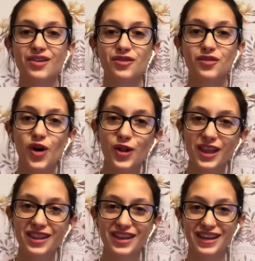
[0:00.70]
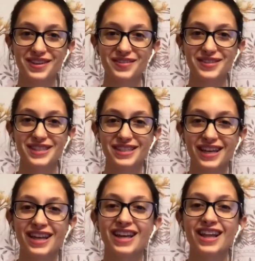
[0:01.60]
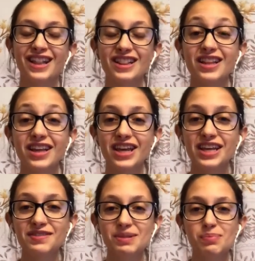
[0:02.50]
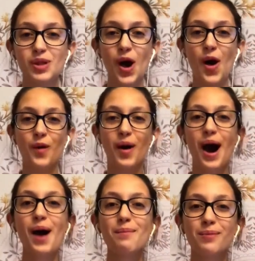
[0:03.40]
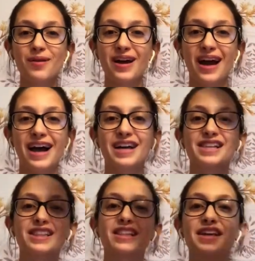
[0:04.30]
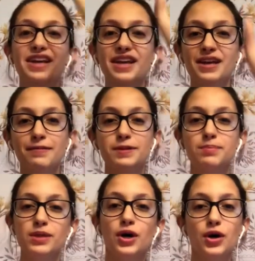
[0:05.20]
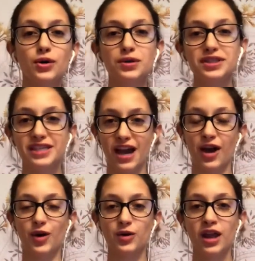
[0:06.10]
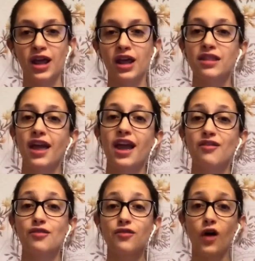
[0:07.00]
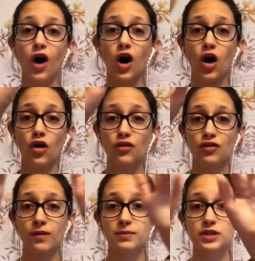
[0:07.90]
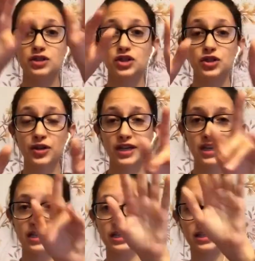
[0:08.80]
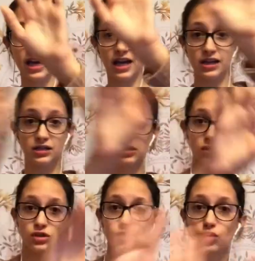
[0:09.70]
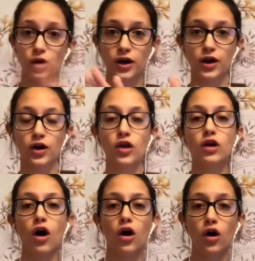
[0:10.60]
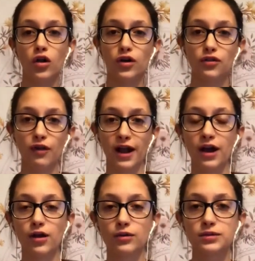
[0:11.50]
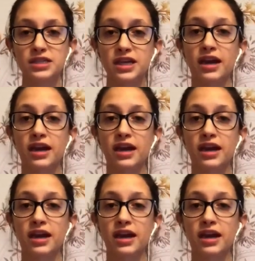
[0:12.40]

falling leaves. Leaves blow up and leaves blow down. They fall from the trees and swirl all around.